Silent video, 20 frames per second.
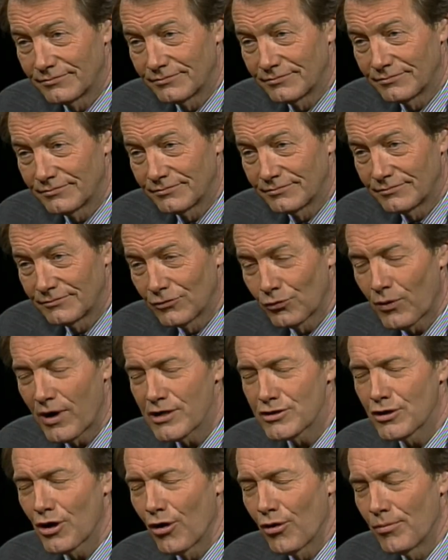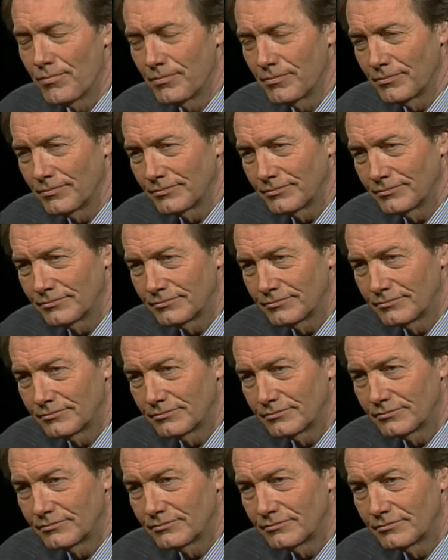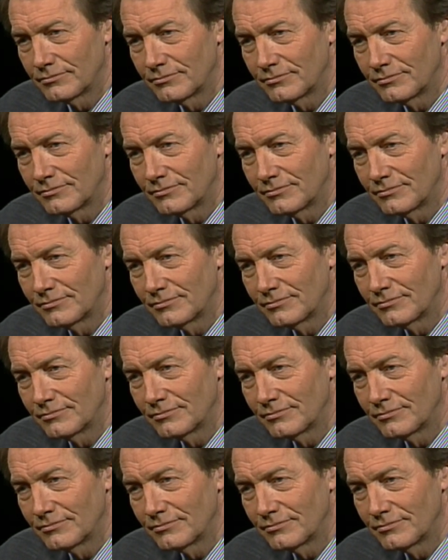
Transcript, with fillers: it. Where's home? Uh, where my